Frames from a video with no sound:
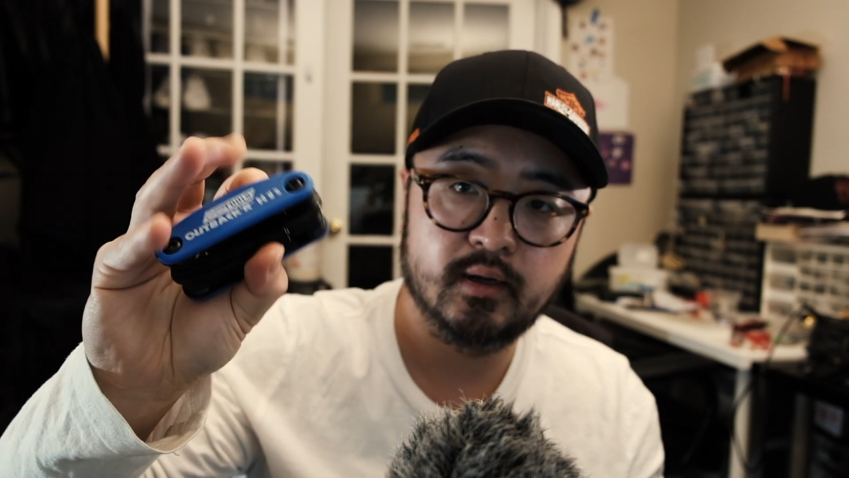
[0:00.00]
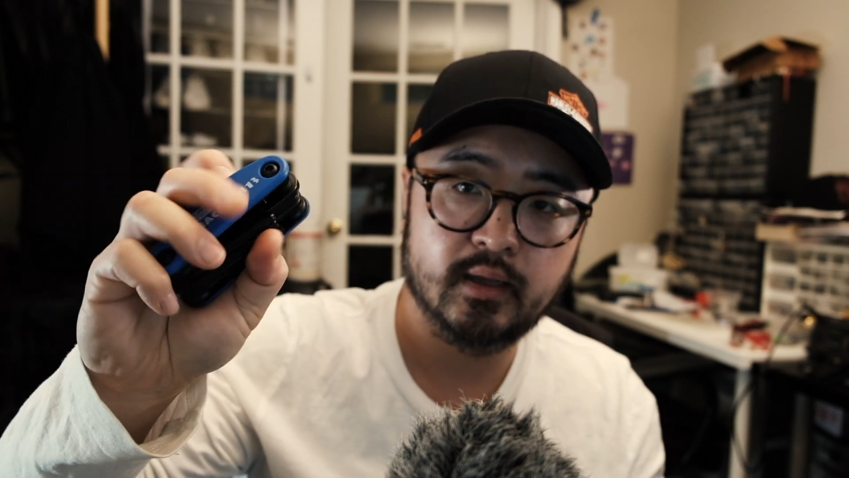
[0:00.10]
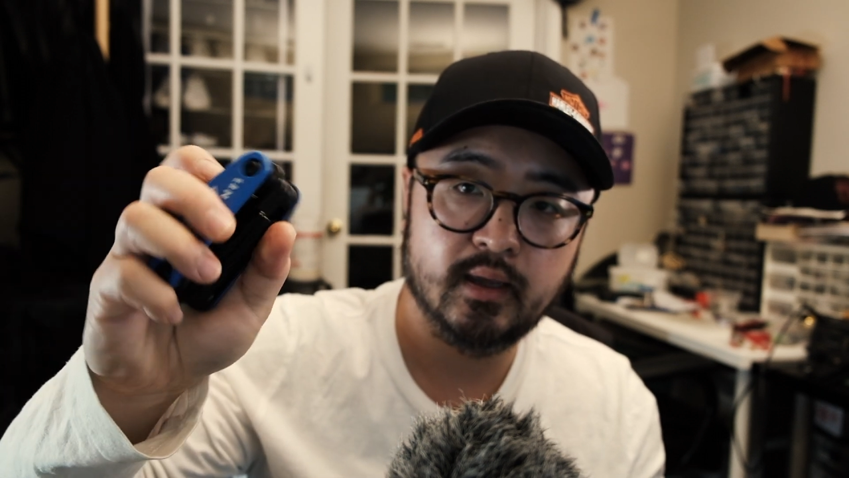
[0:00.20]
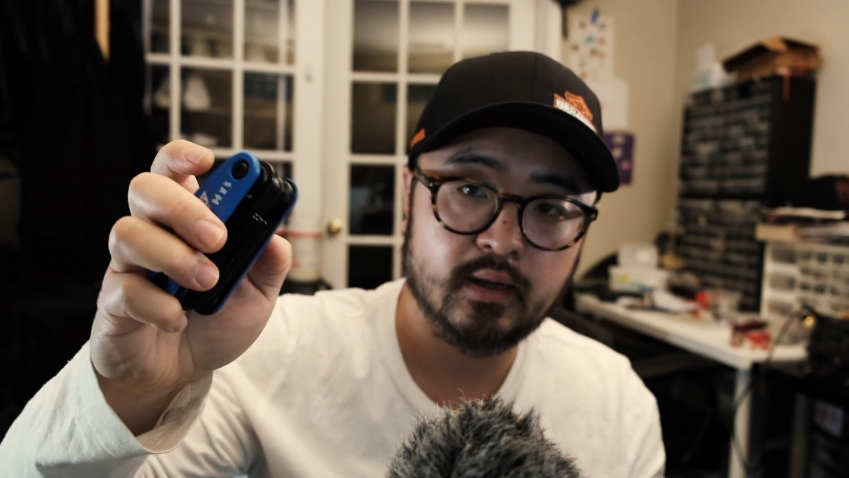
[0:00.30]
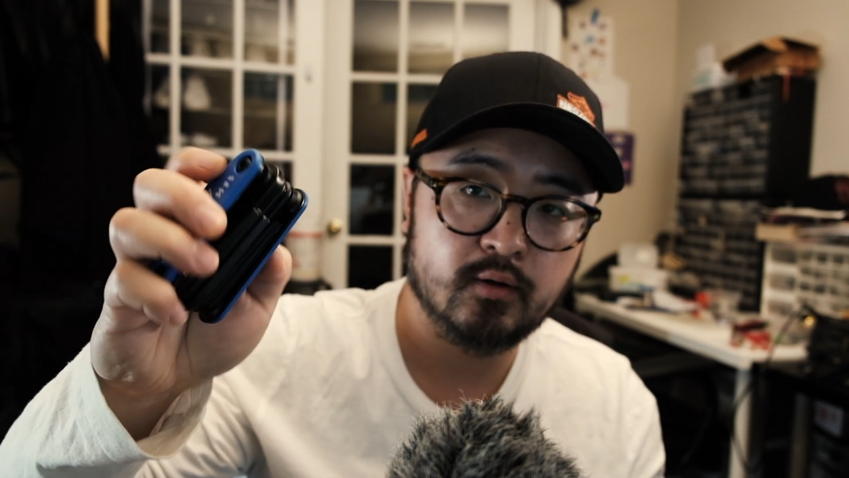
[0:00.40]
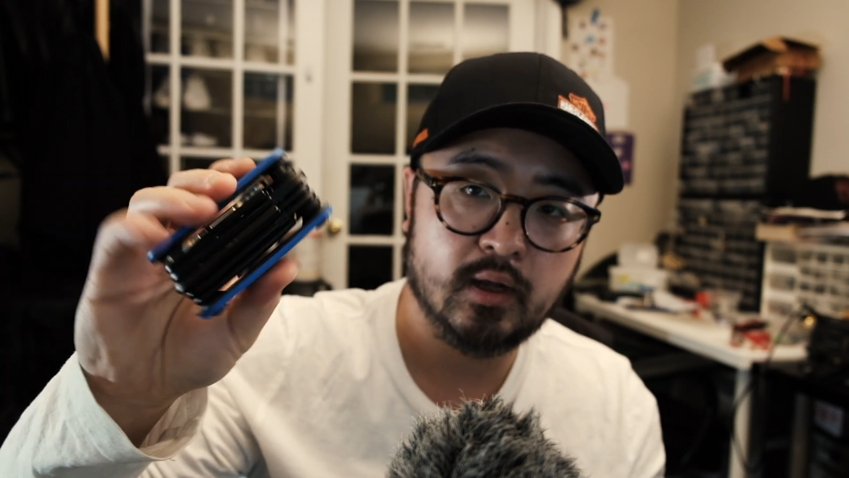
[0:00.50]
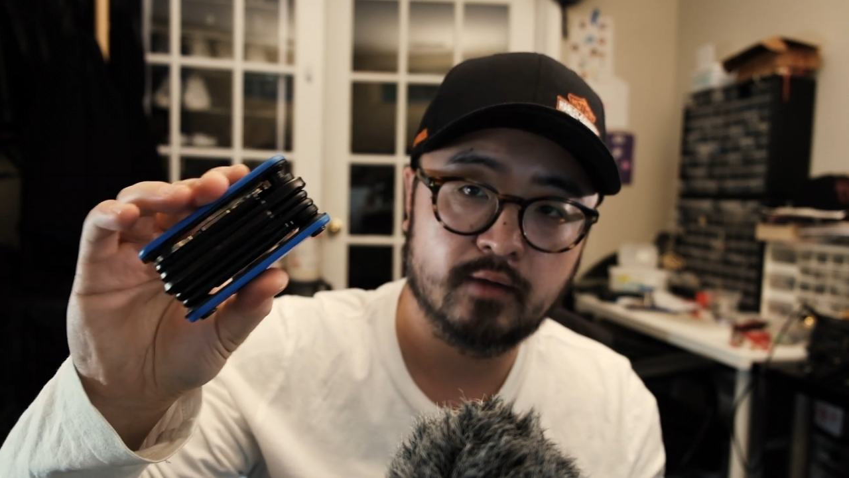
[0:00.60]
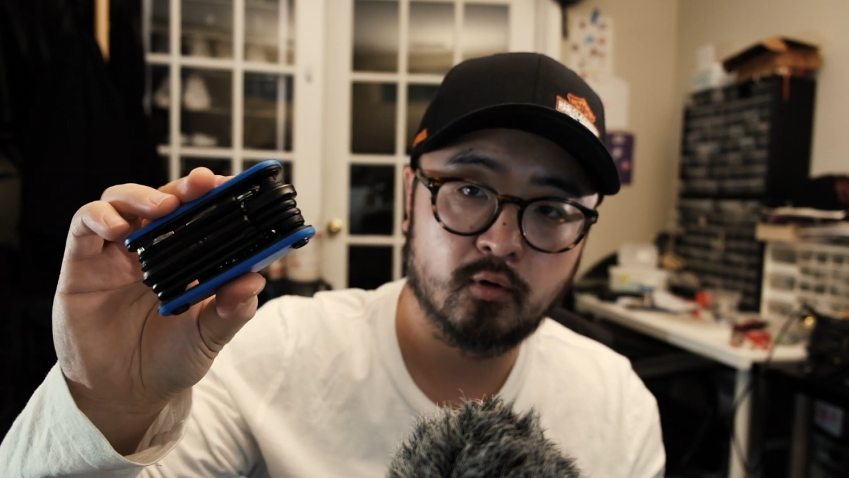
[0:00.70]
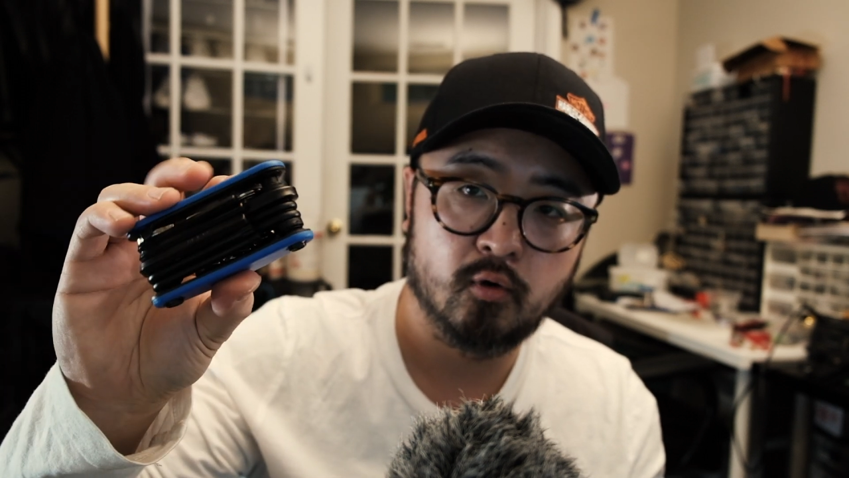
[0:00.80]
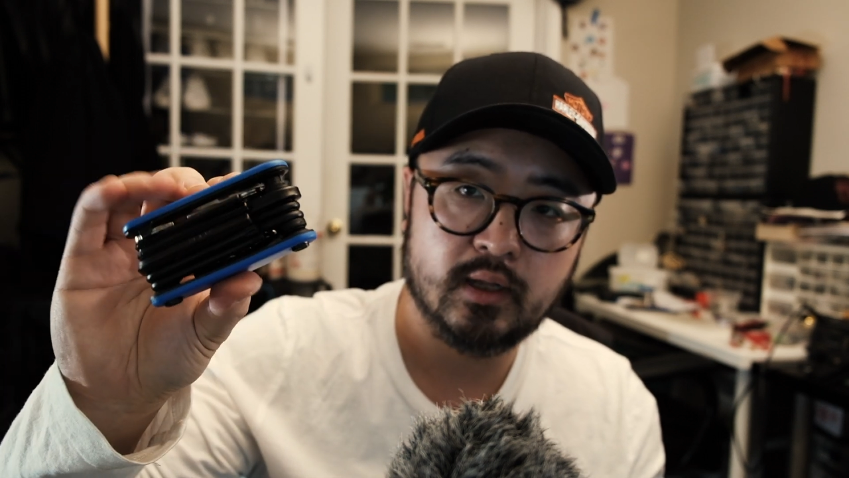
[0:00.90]
Again, I don't
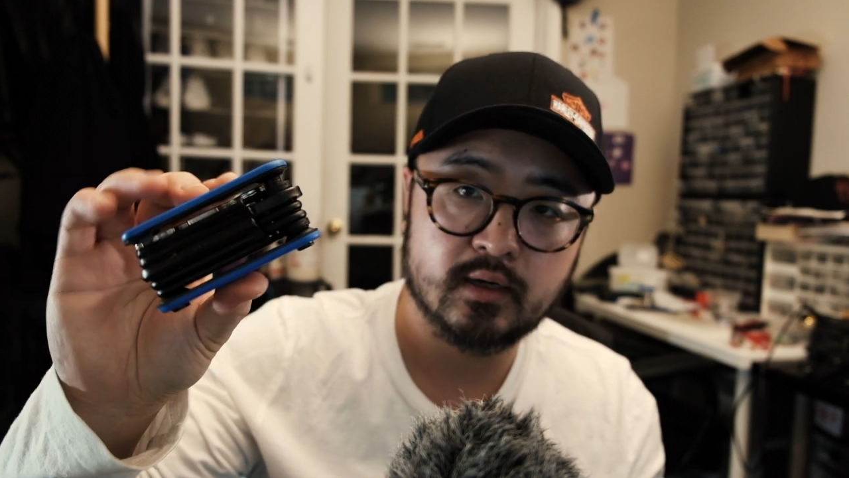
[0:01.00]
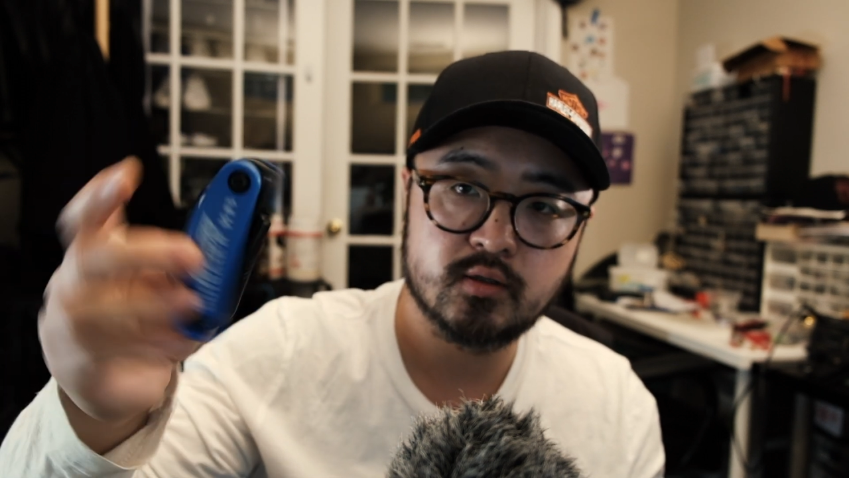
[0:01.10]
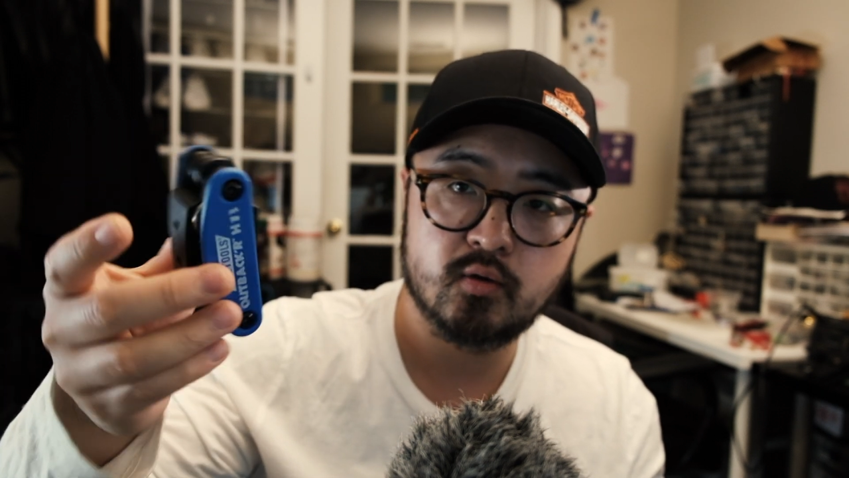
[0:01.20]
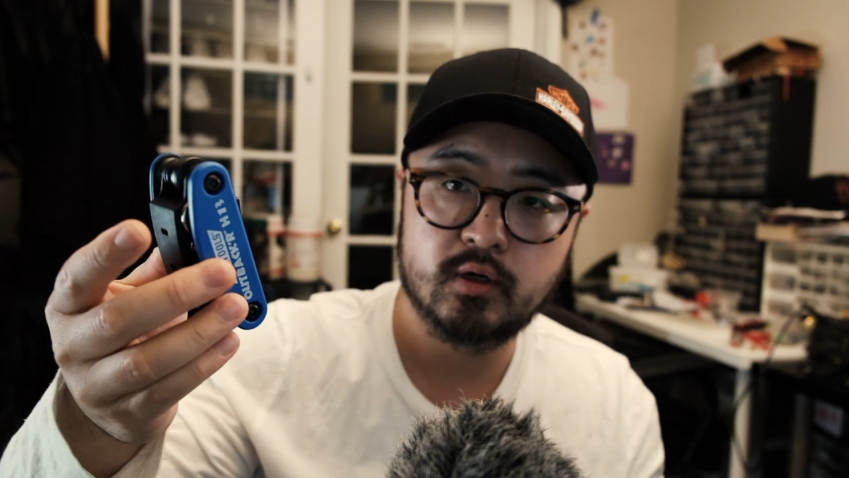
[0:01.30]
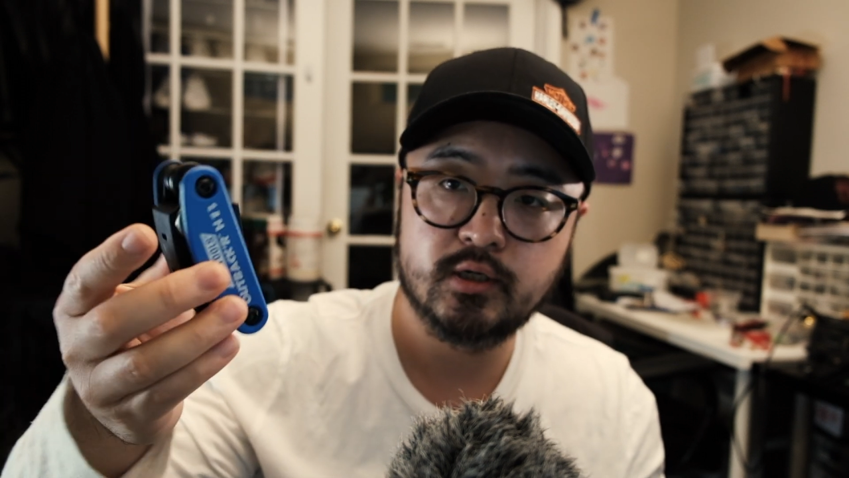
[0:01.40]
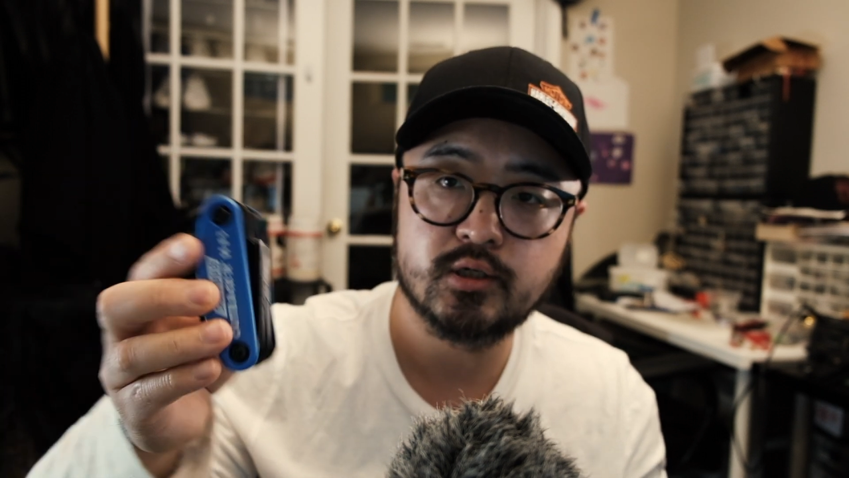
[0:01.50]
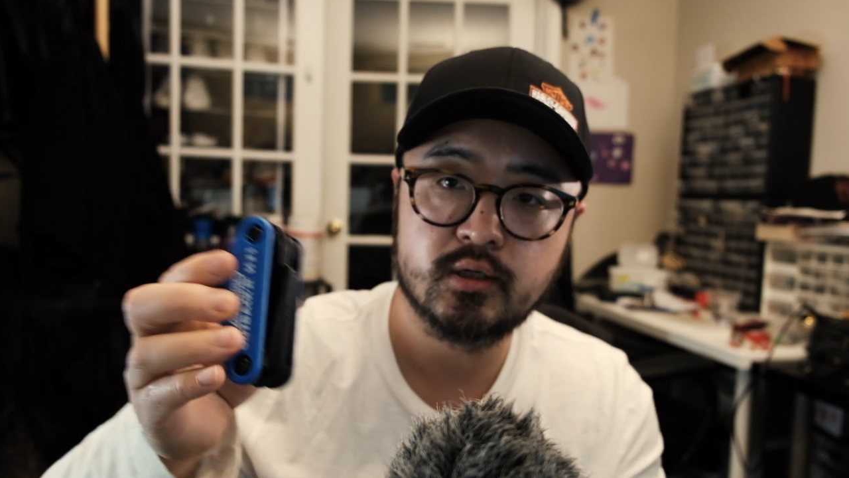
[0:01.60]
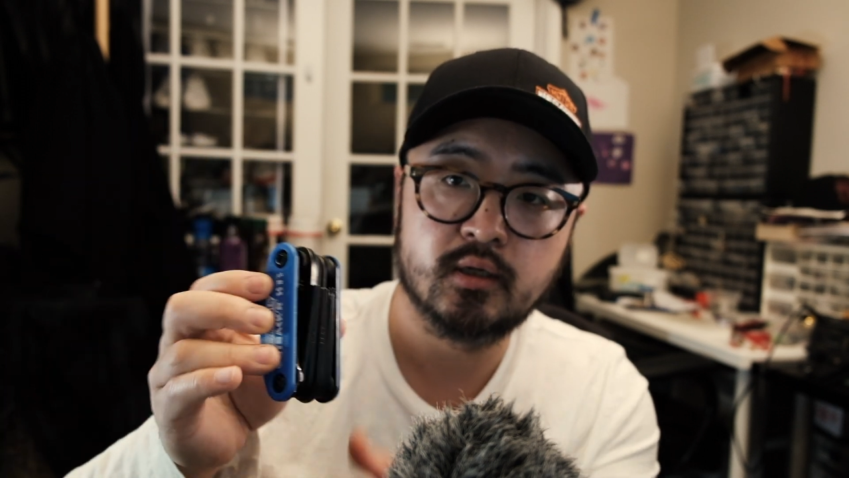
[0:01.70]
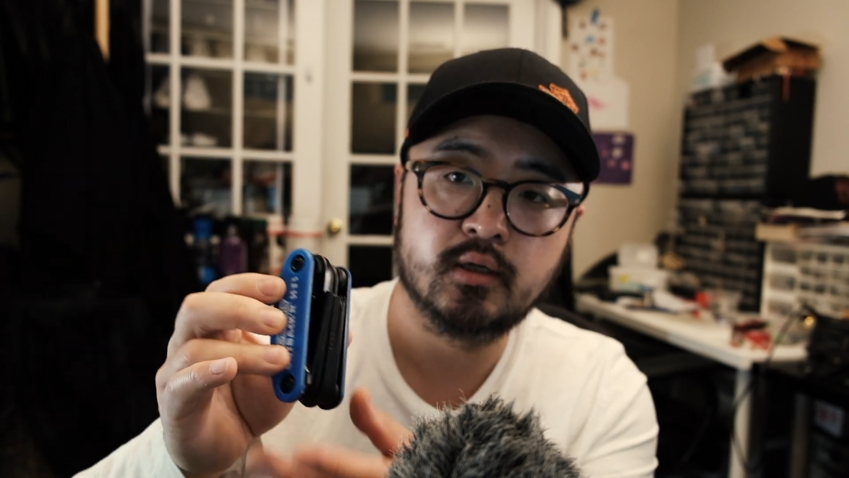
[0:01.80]
have a whole lot of storage,